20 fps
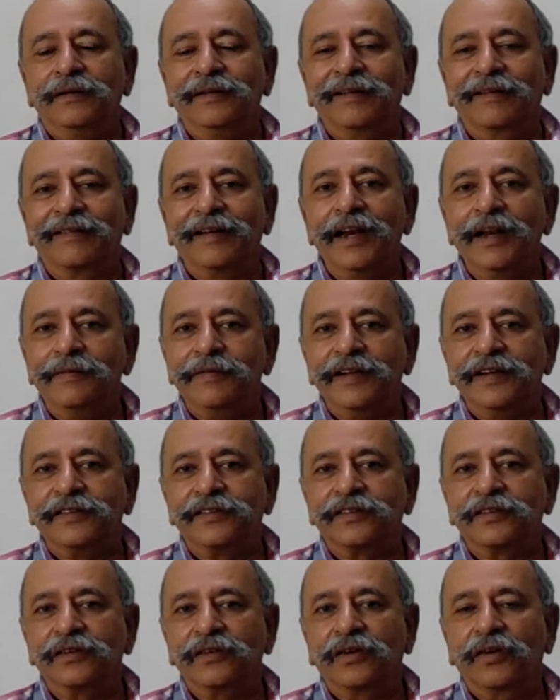the
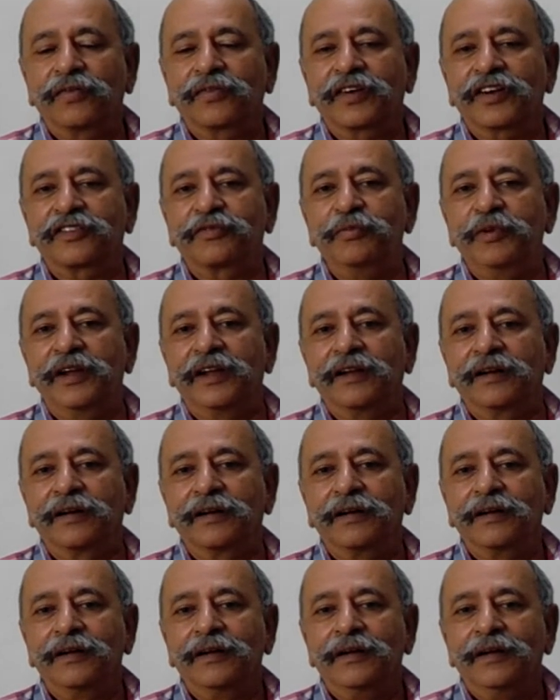relevance of Kashmir,
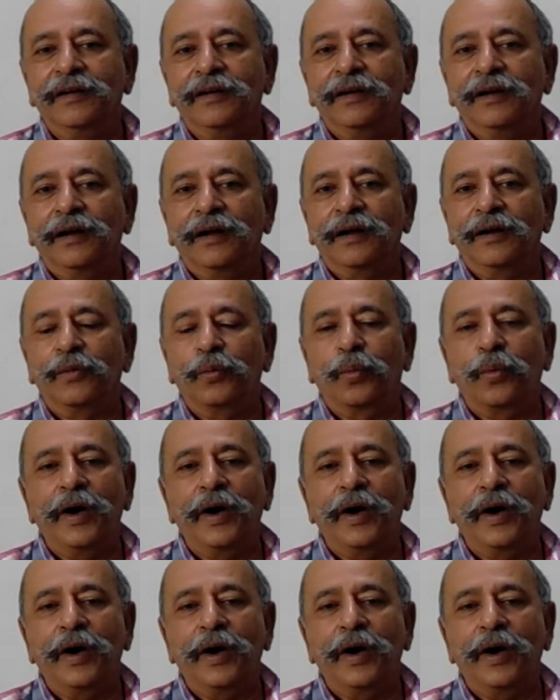and